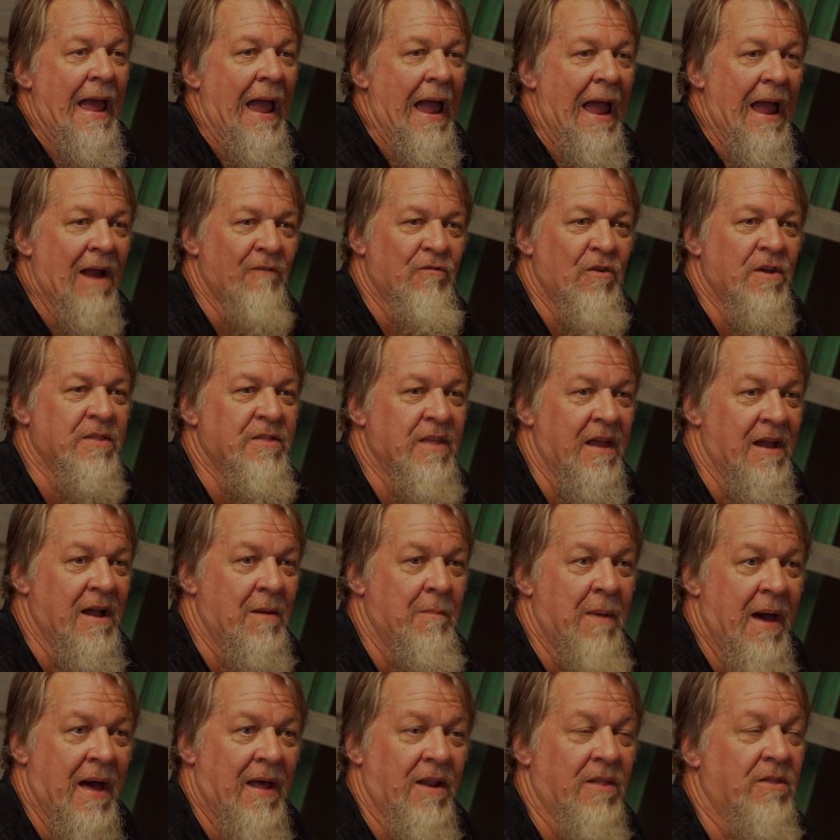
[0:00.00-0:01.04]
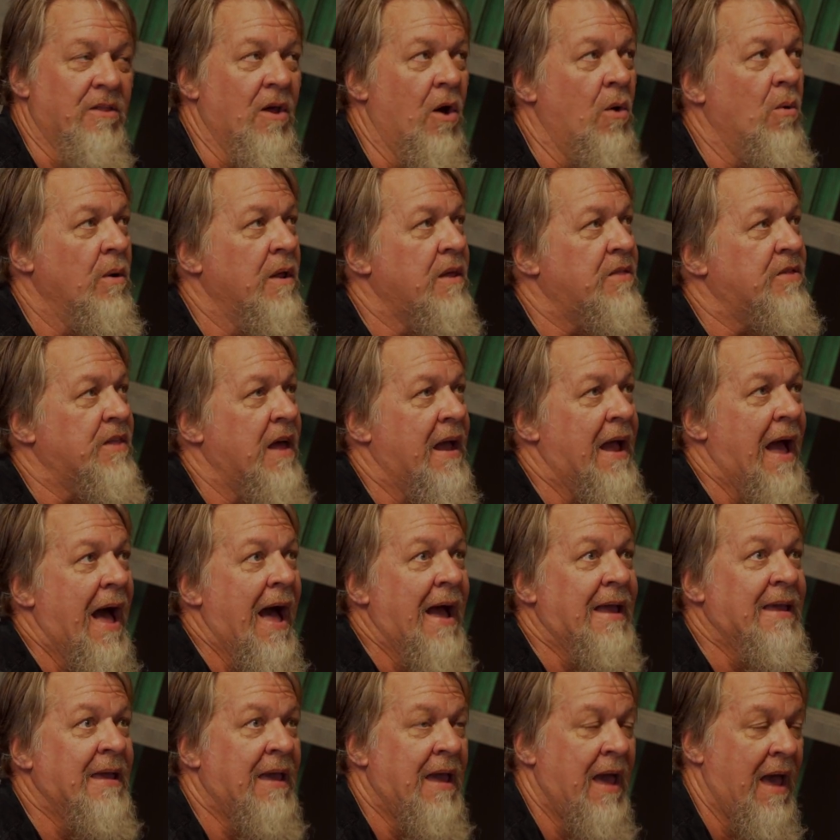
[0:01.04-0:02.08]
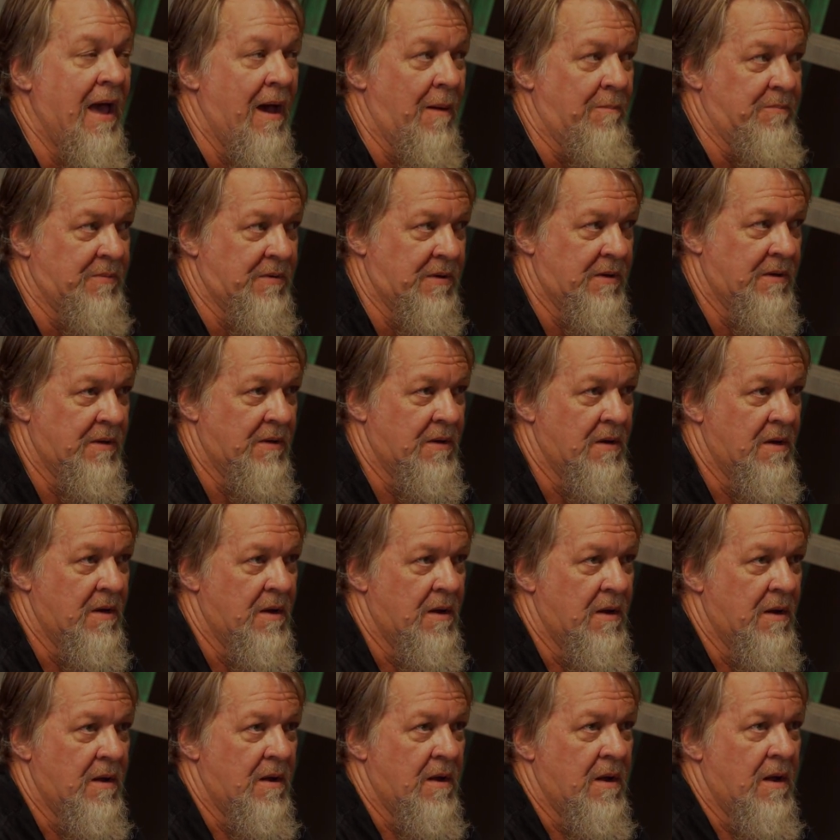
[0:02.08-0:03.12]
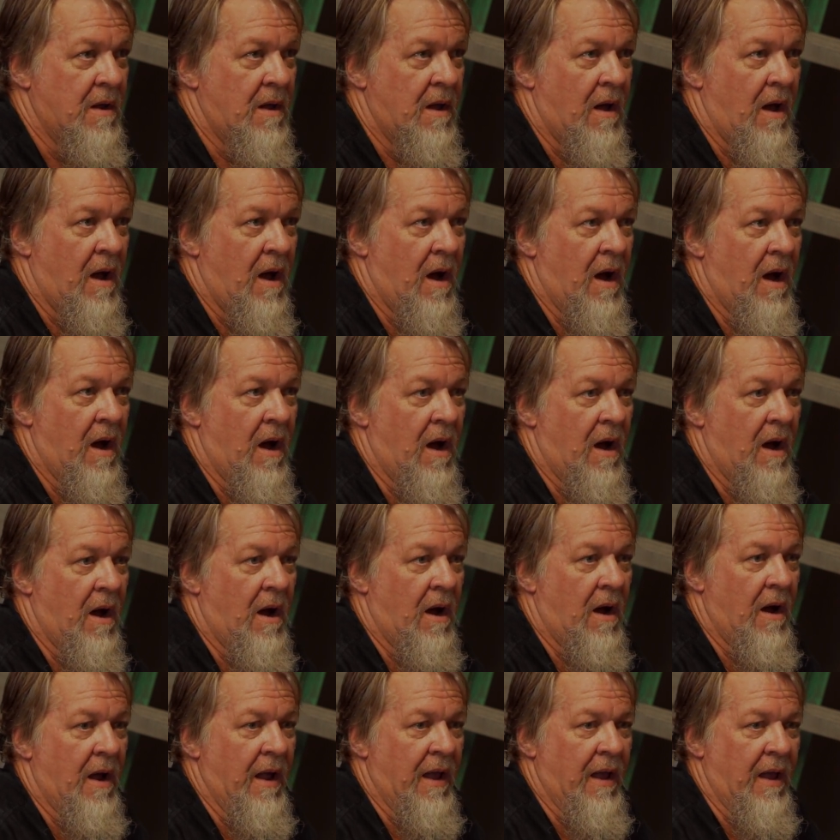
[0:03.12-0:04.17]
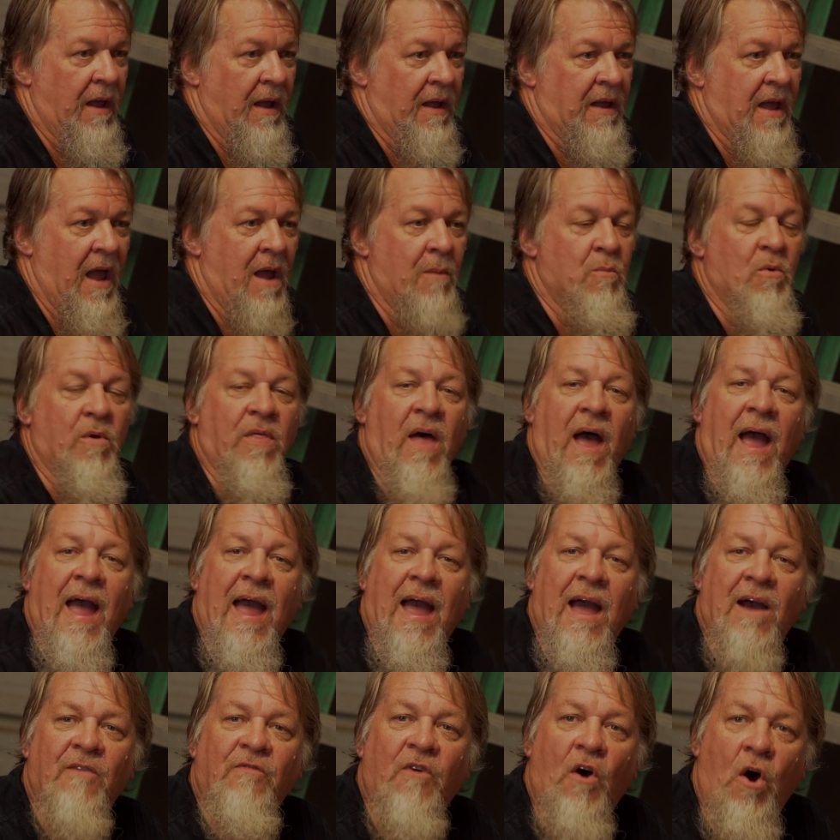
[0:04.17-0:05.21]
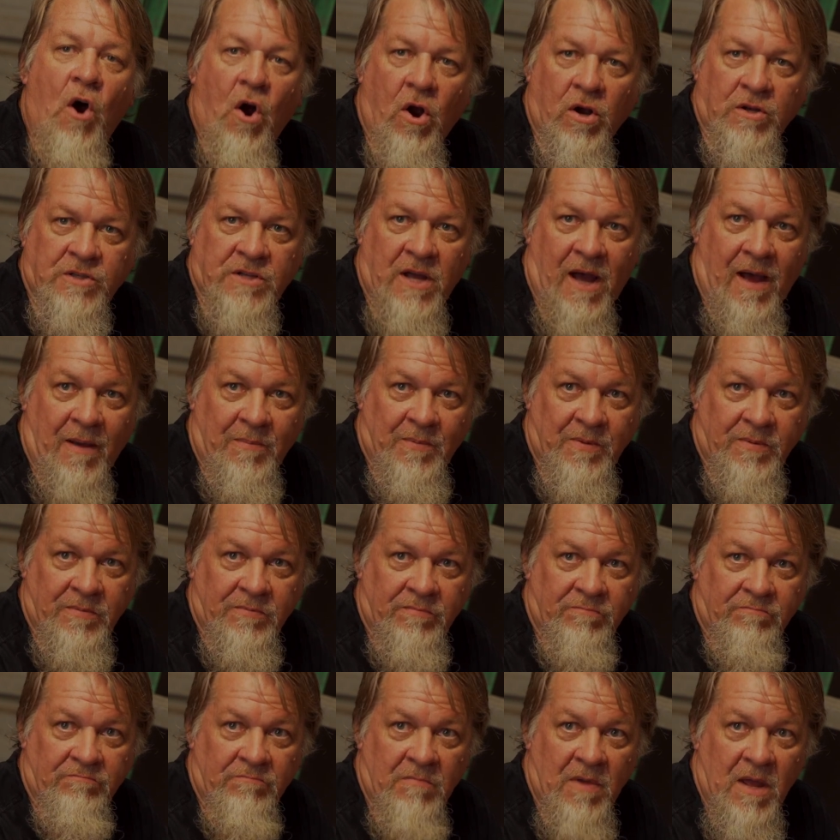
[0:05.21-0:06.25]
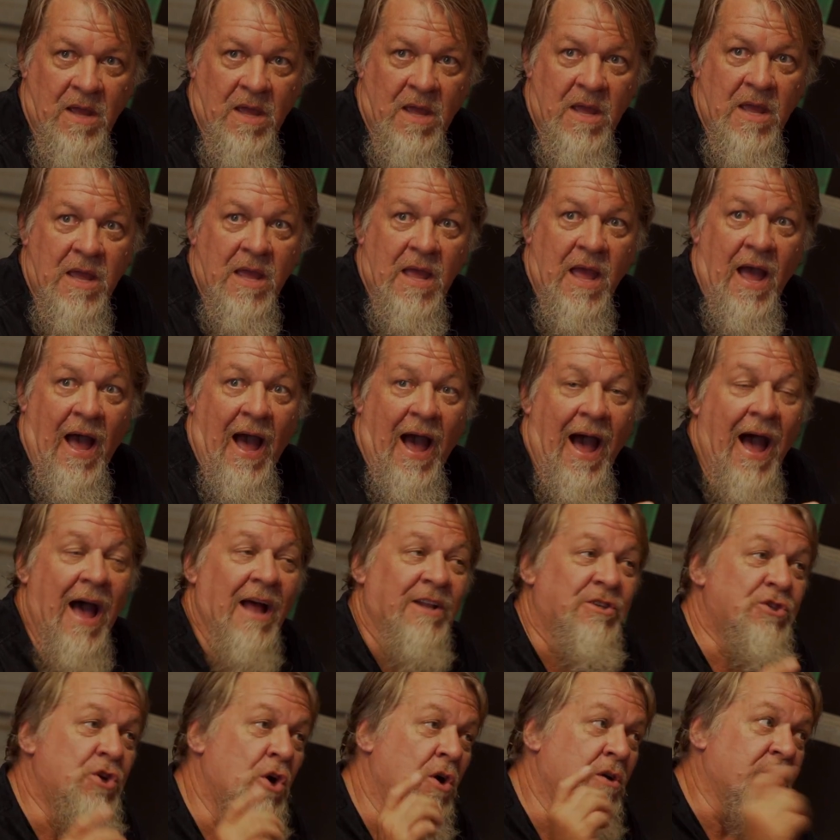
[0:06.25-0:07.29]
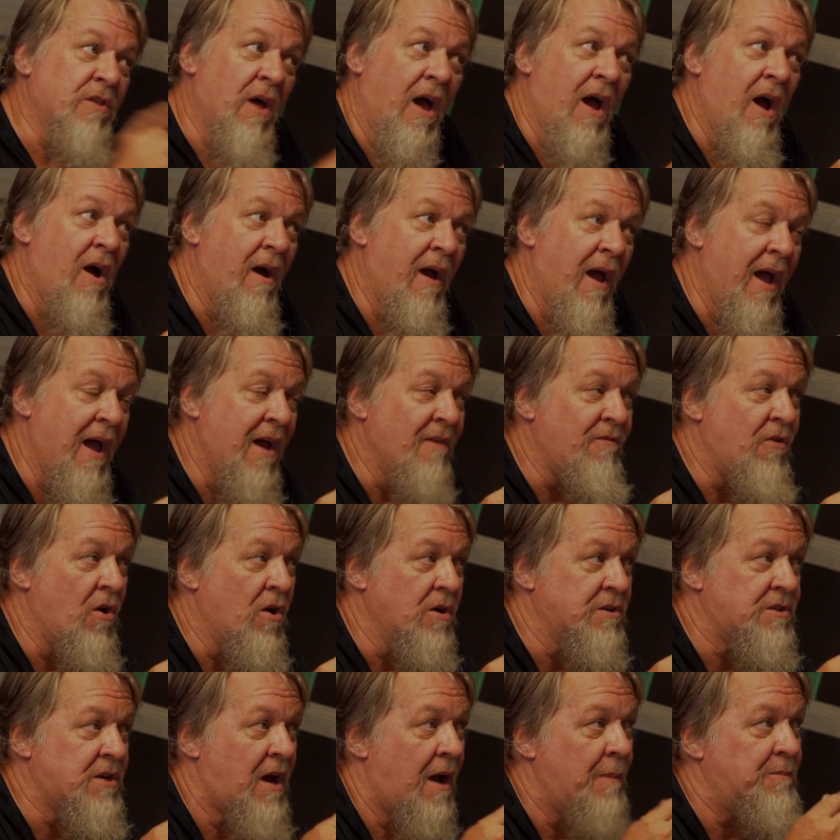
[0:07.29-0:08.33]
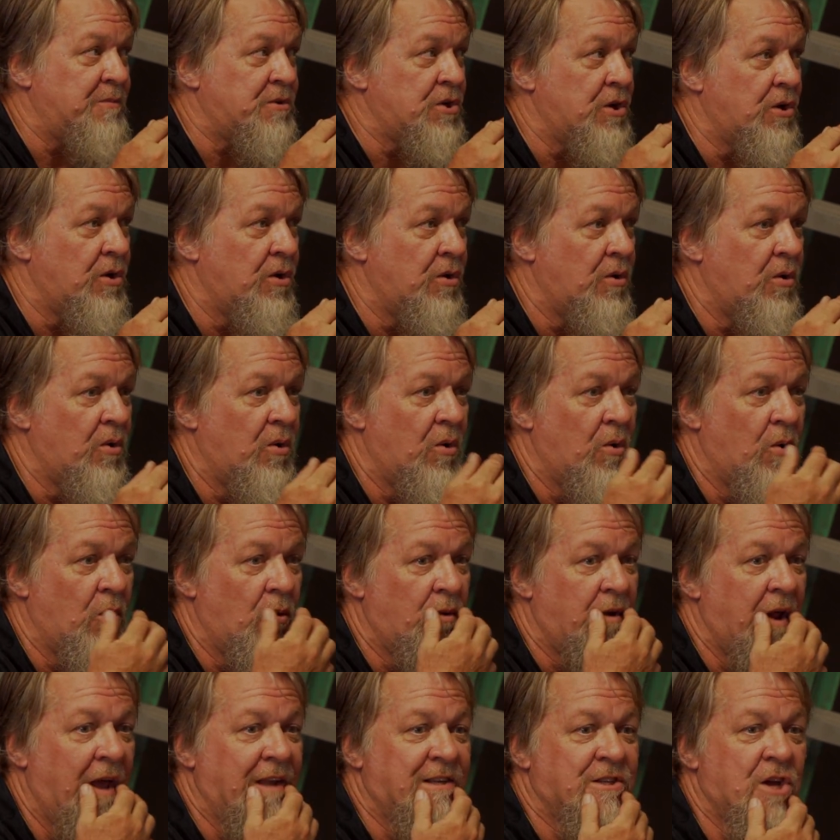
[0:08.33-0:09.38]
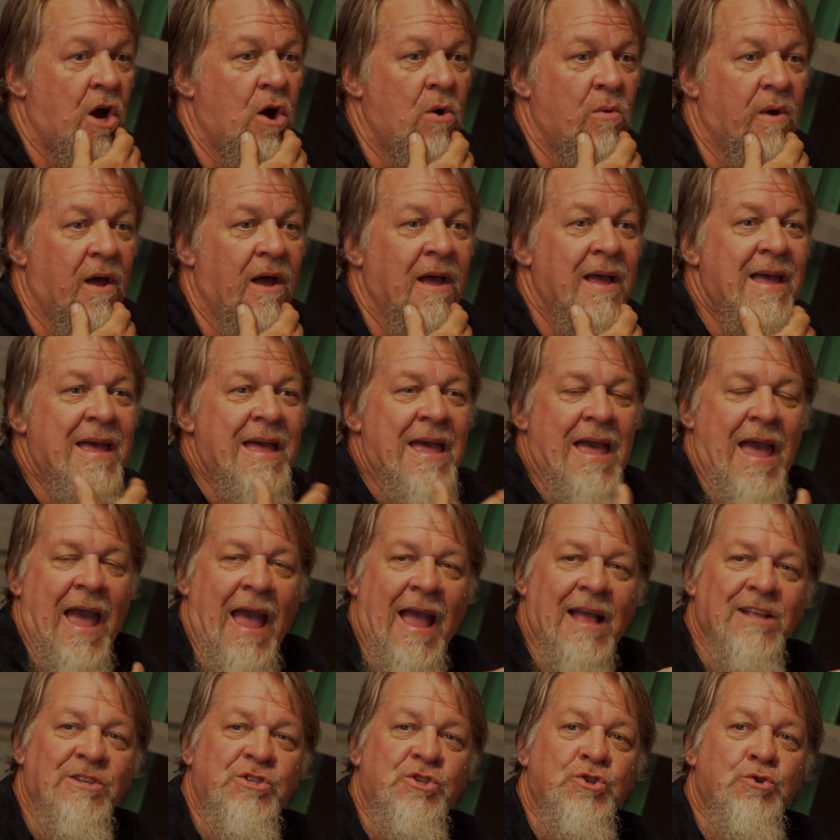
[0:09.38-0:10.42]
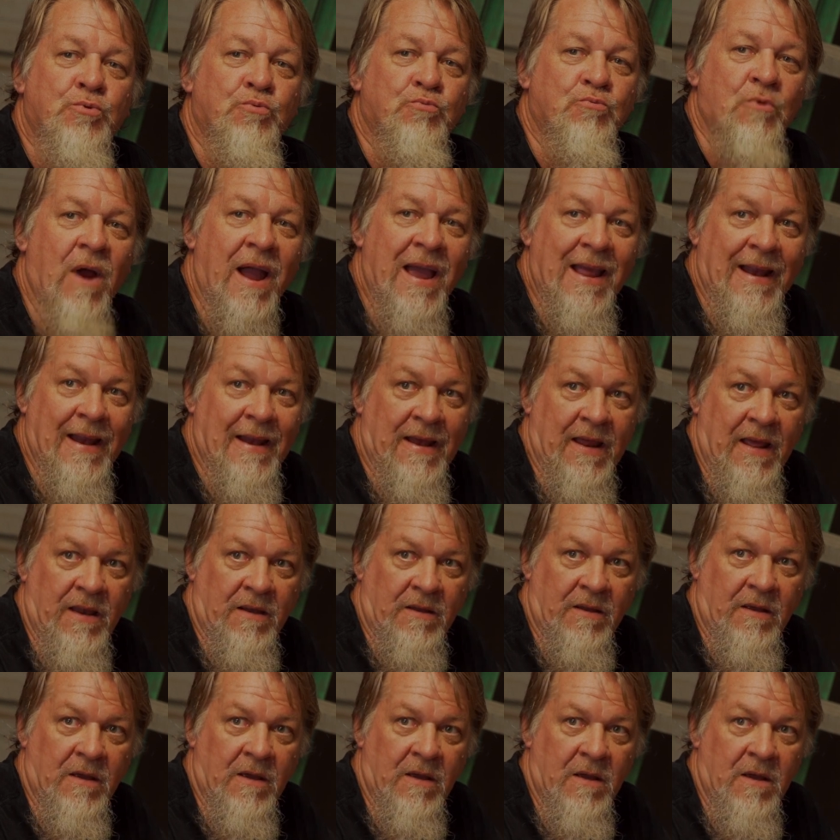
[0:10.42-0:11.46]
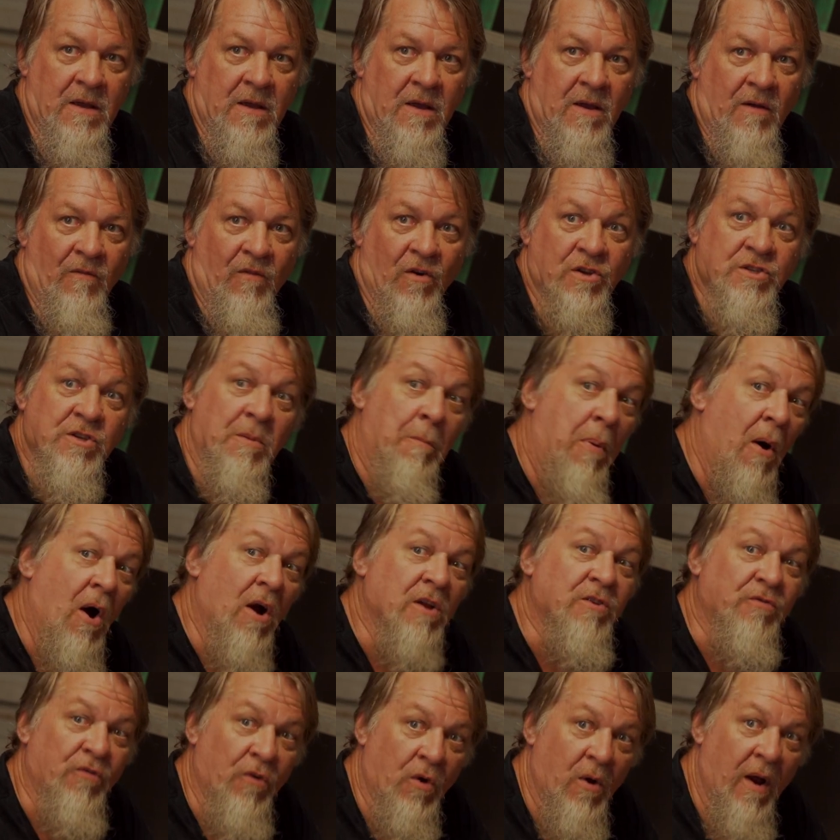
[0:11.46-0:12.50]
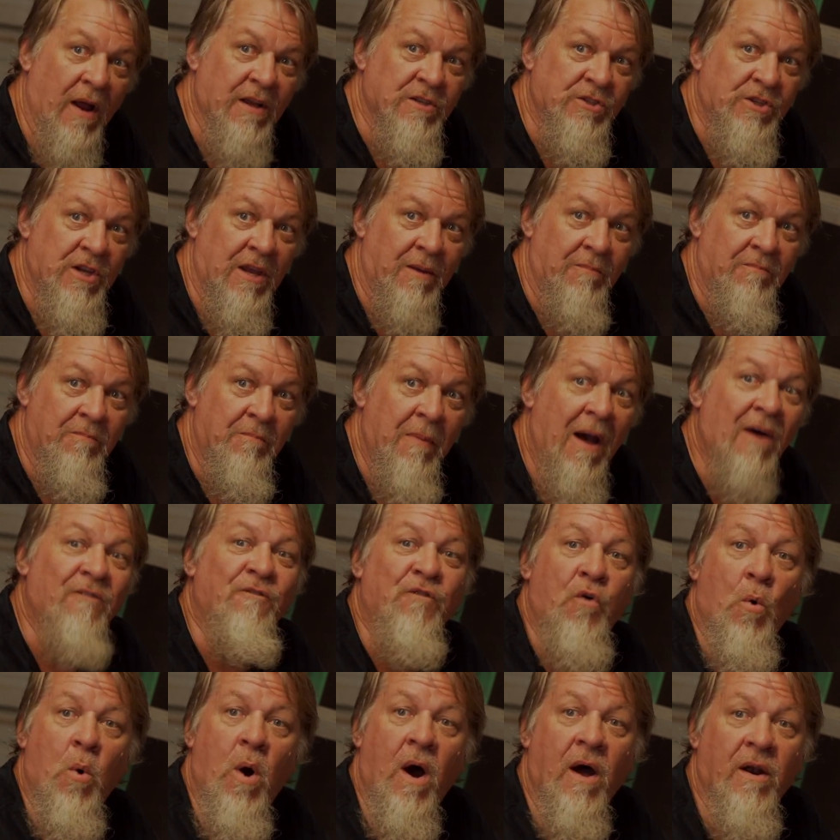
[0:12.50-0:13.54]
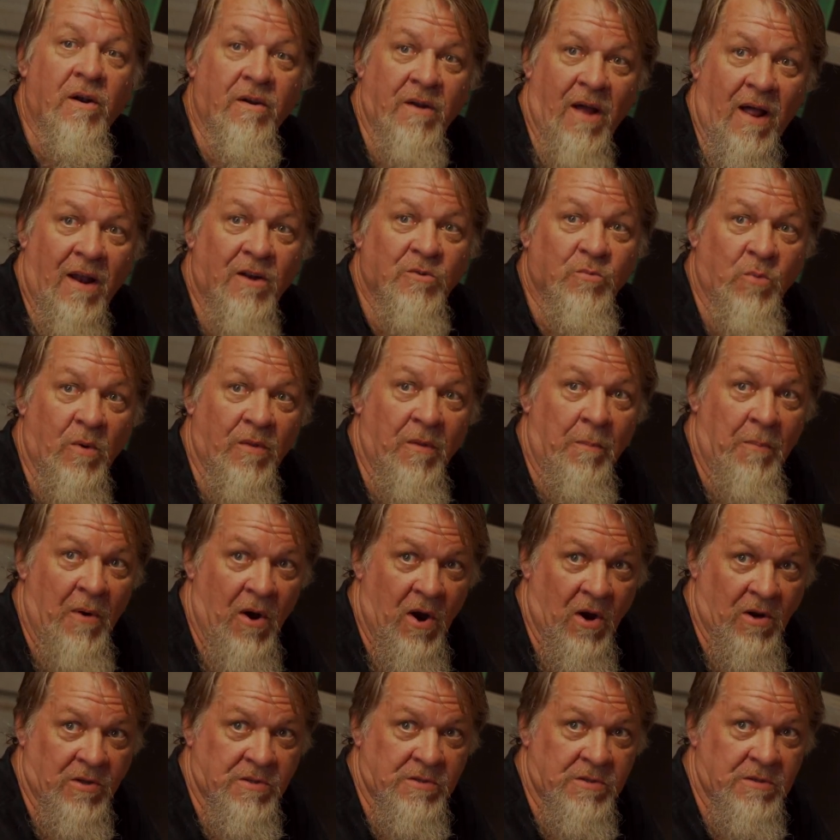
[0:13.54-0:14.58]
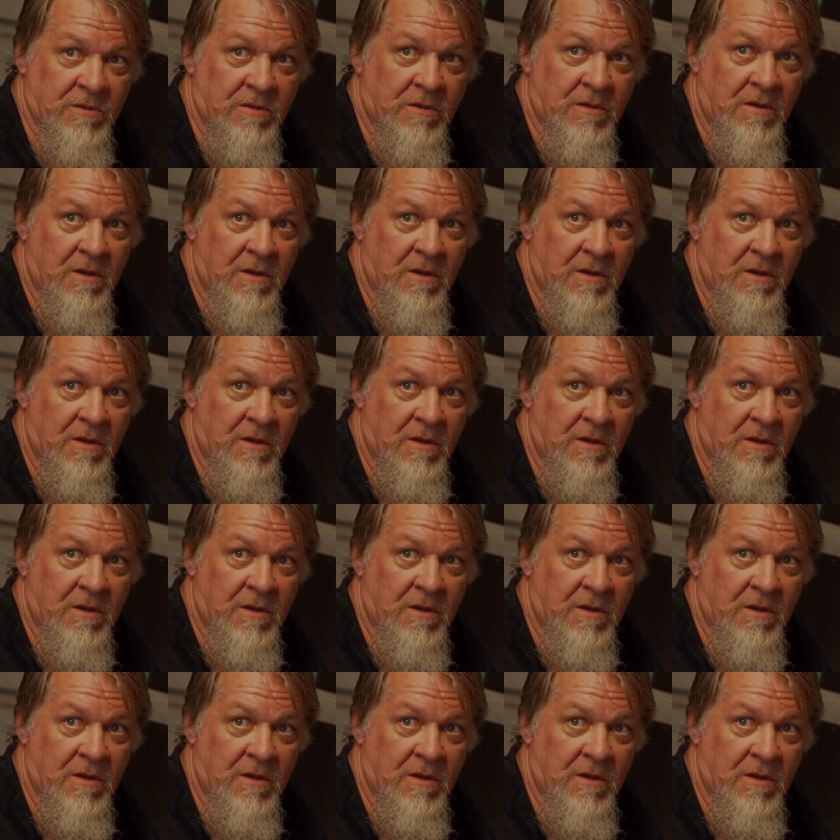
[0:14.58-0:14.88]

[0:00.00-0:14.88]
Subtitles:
everything about it. The only thing I kept, it came with a half hardtop. I took the half hardtop to Daytona and traded it for some parts for Greg's Jeep. About $400 worth of parts.